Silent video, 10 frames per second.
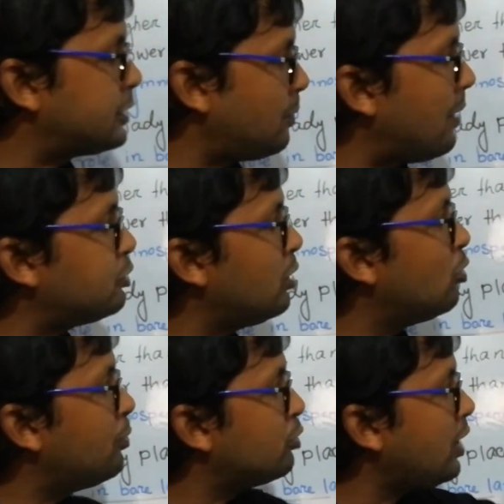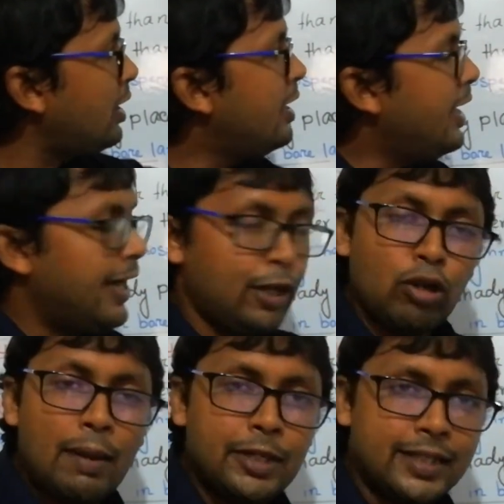sperms will move to the
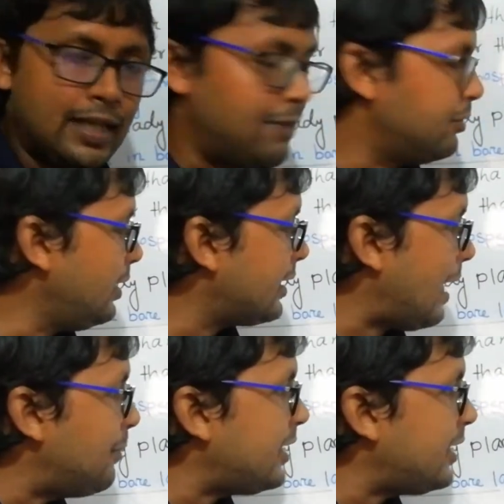heterogametic type. Well, gamete